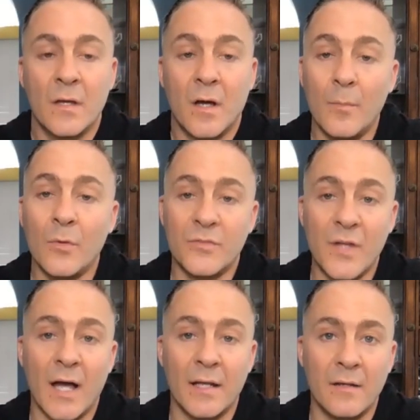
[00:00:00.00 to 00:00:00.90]
Almost
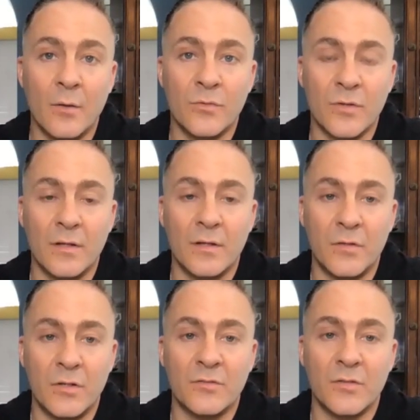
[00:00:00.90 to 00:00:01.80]
died. It was if
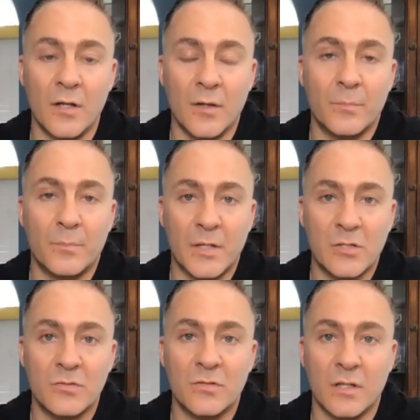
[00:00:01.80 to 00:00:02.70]
you just saw the
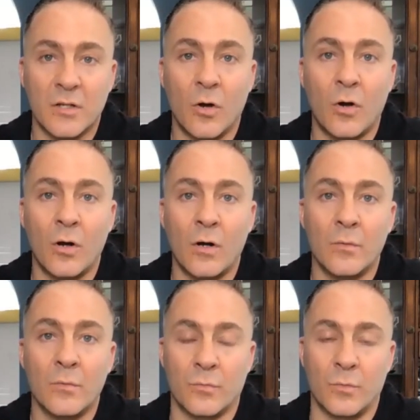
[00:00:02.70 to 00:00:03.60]
pictures of the car, it
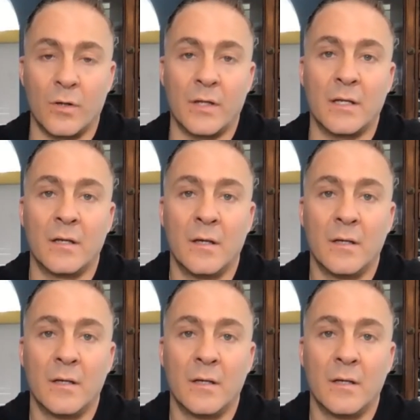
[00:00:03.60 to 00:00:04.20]
was really